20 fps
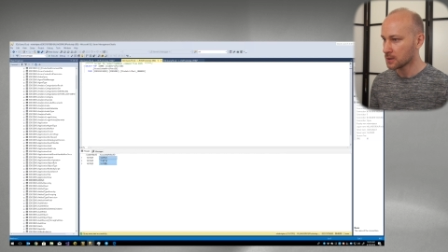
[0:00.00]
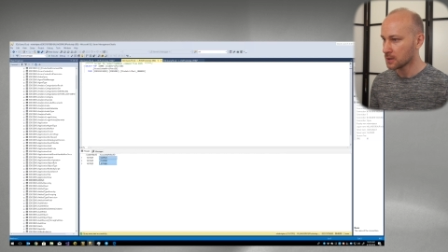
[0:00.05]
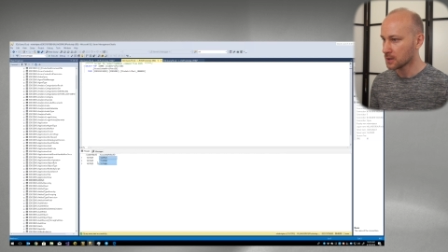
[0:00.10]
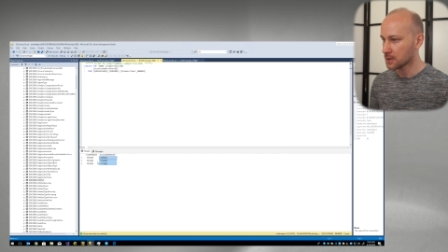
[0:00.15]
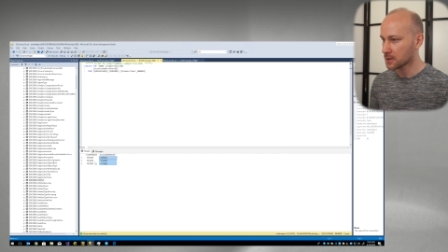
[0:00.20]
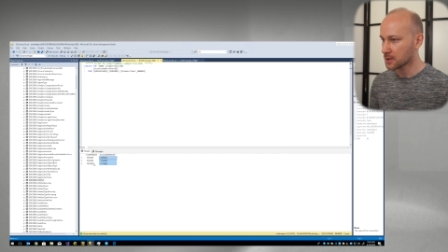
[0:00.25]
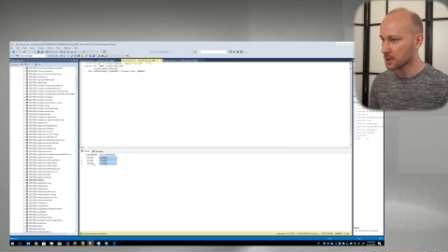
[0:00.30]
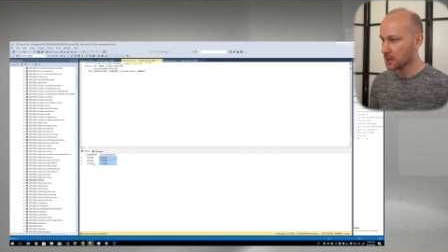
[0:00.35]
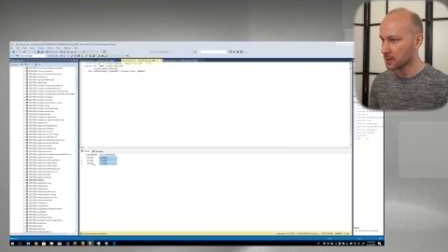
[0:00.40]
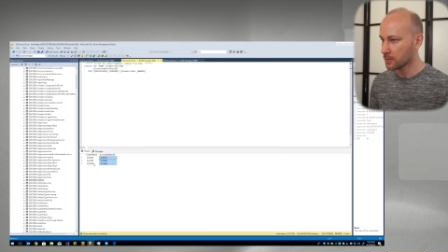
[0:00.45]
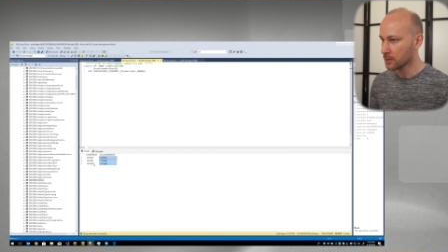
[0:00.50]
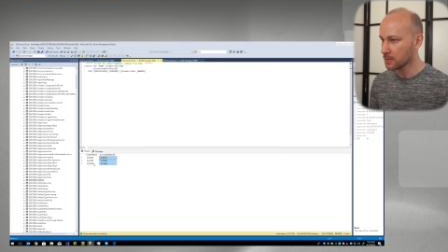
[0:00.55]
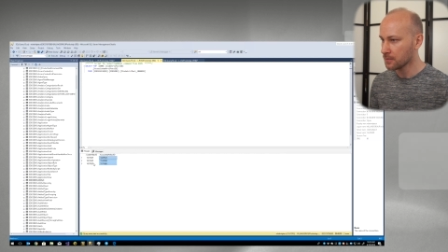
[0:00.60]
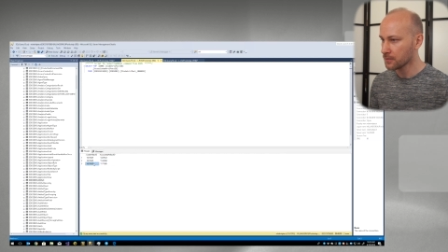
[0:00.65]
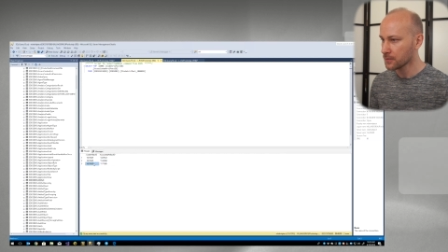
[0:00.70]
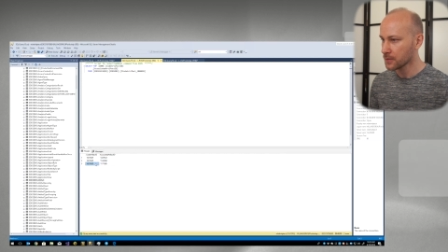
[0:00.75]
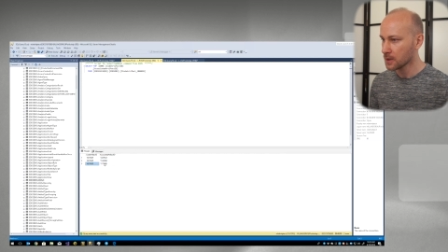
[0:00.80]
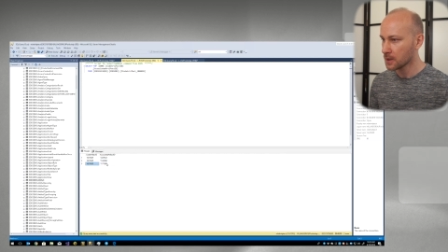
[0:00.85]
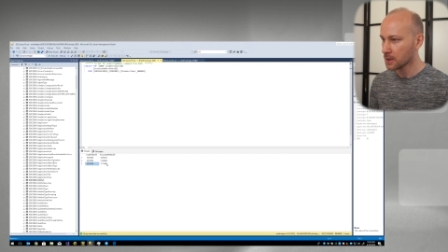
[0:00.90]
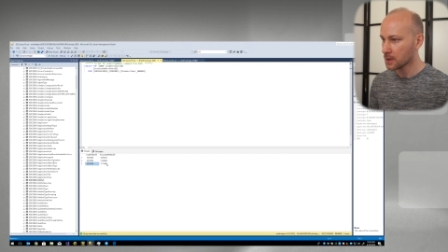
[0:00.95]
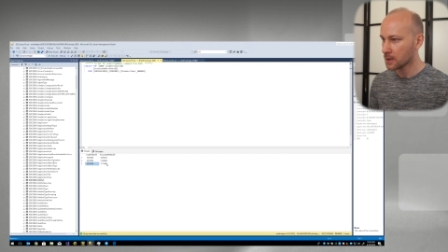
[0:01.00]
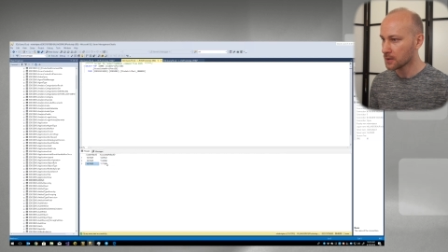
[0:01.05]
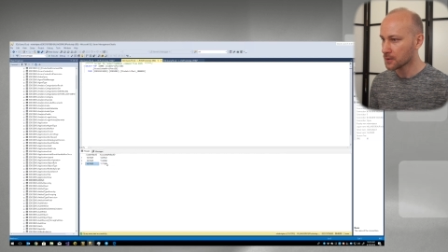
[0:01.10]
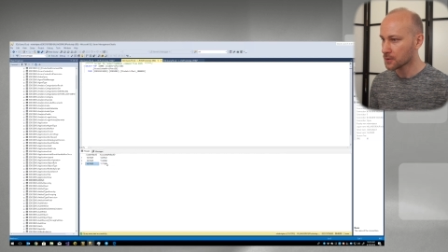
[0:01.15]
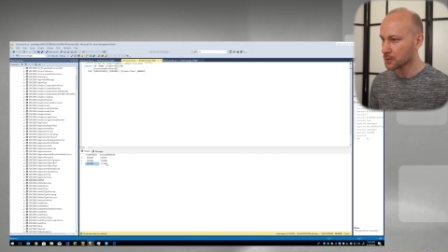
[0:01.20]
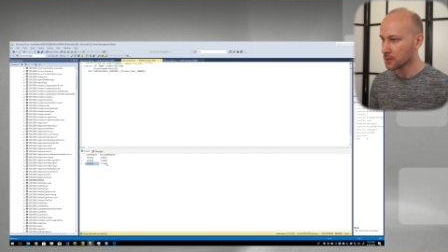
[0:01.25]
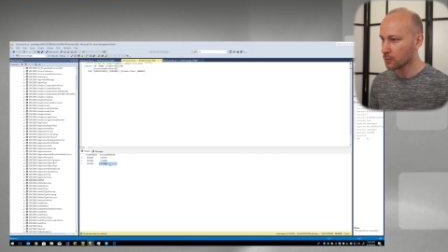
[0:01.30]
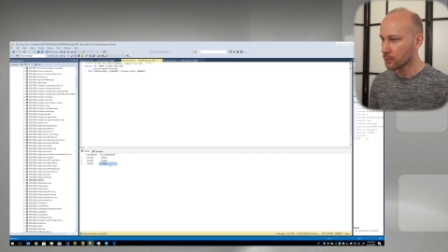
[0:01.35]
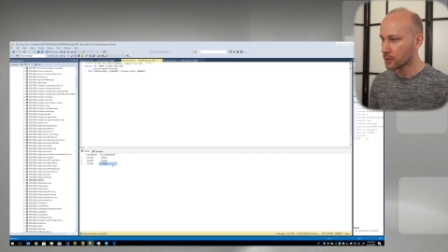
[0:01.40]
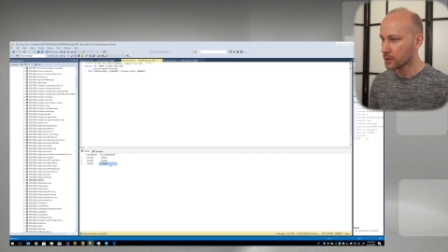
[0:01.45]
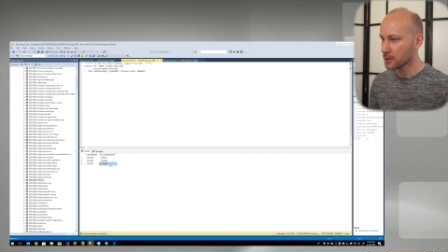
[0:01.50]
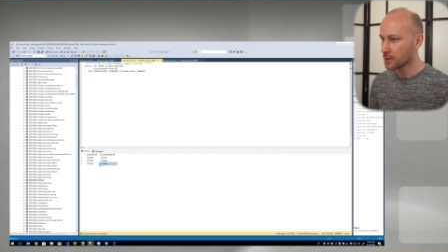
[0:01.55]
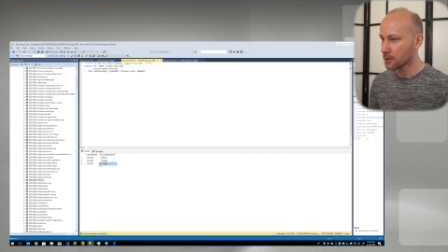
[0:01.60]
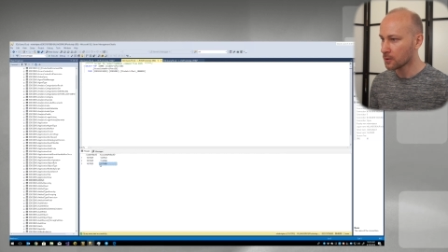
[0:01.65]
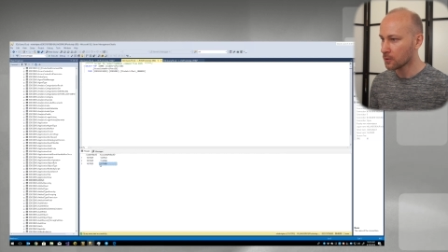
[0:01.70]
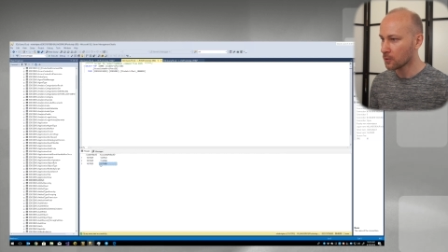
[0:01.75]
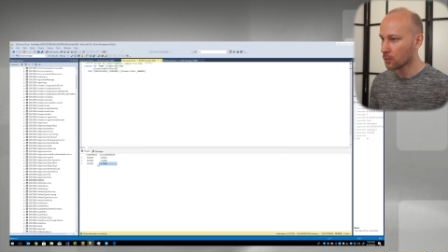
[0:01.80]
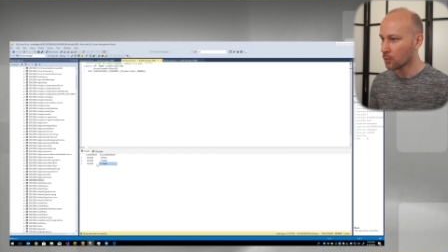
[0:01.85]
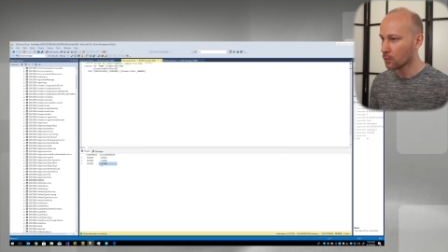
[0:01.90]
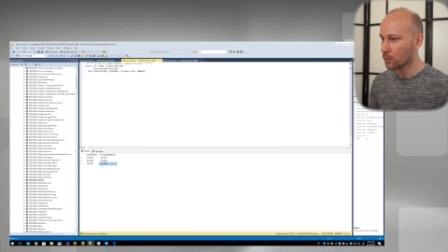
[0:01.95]
this table. And so we
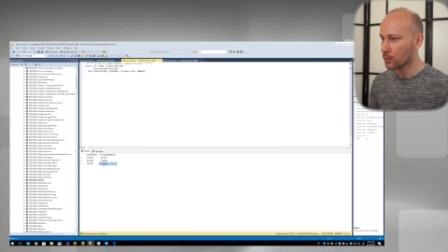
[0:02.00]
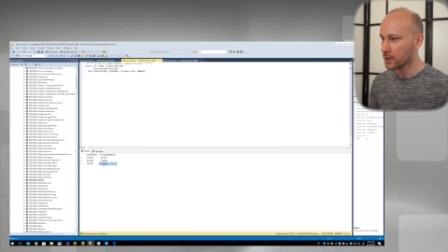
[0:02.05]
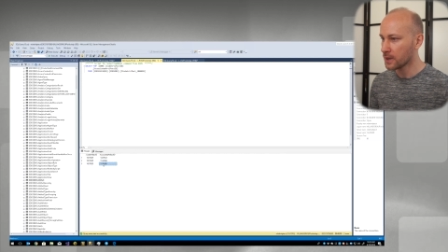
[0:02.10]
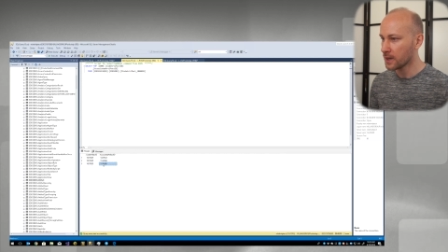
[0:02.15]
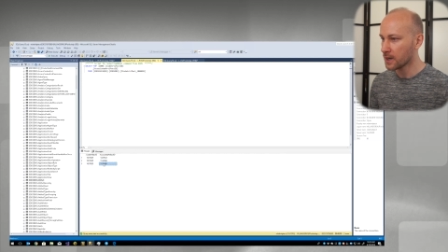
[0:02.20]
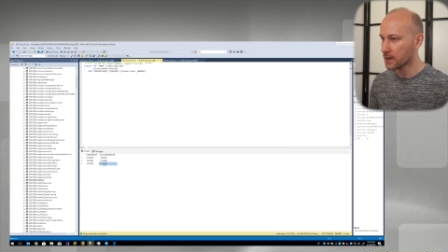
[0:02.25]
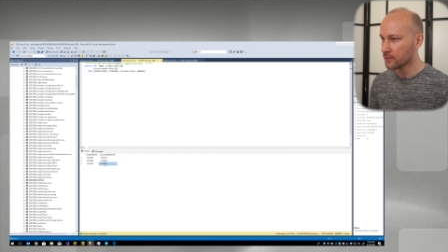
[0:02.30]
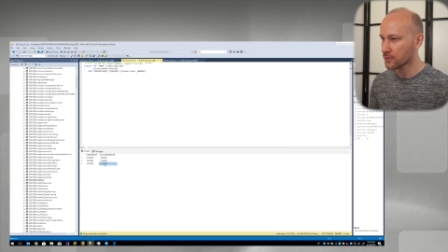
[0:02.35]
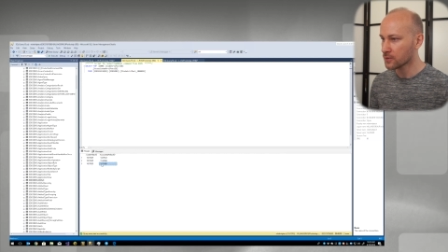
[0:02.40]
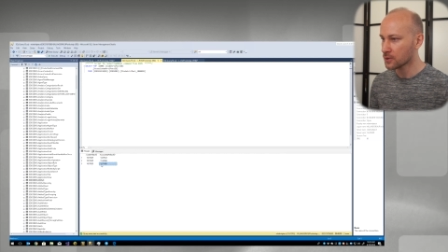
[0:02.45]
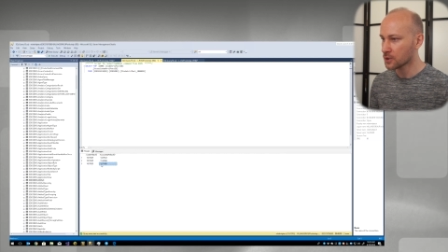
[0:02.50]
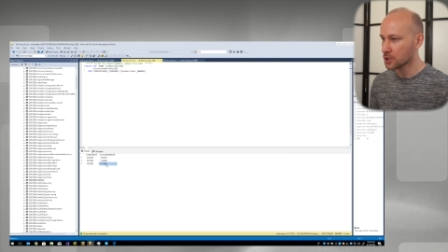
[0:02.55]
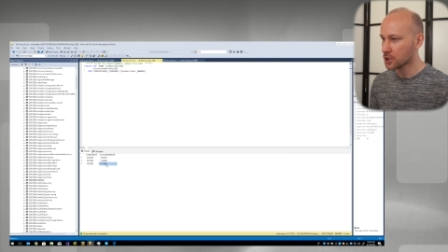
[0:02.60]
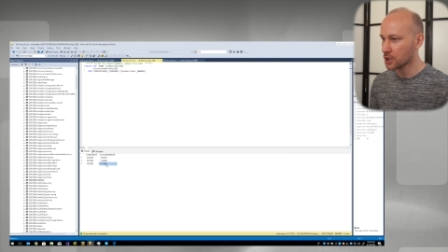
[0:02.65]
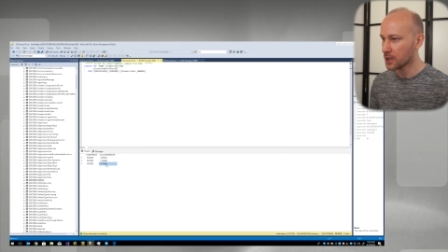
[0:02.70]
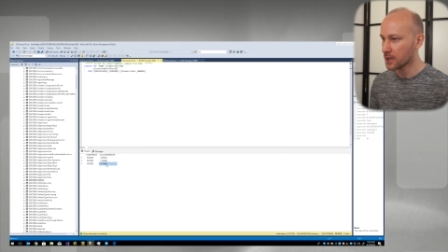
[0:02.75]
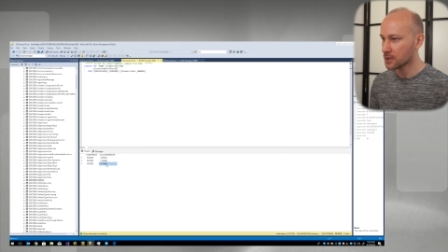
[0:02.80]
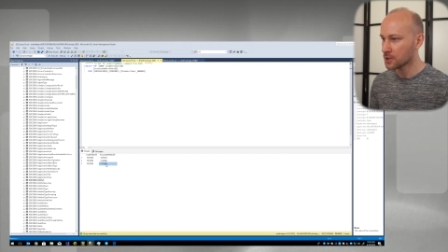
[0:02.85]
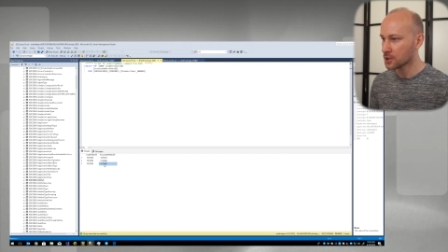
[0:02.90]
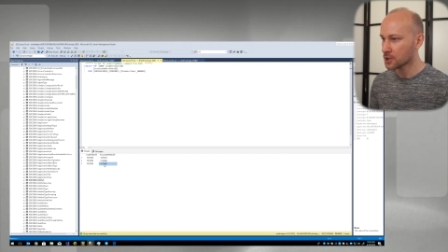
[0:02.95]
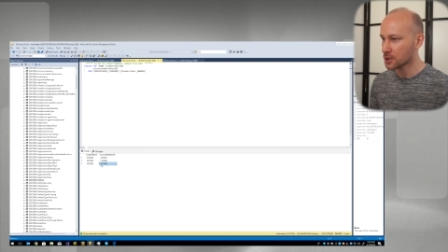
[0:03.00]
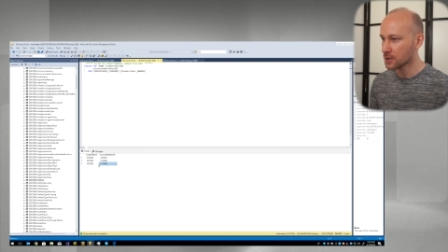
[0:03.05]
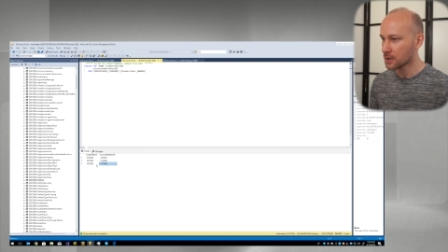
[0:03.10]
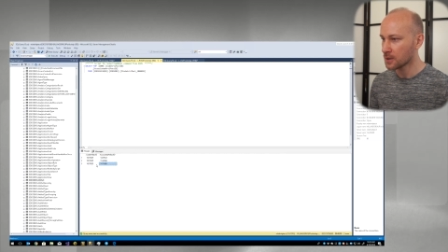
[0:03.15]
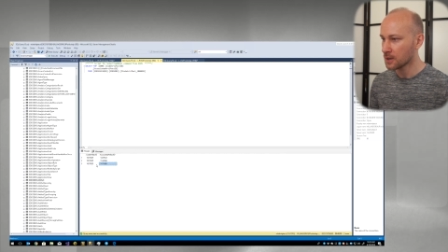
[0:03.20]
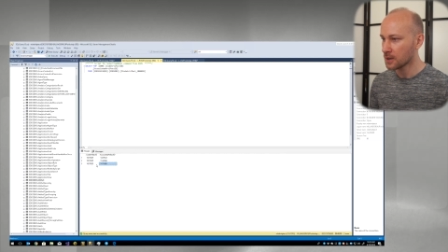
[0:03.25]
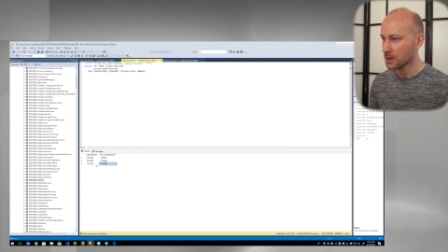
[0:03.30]
know we have to change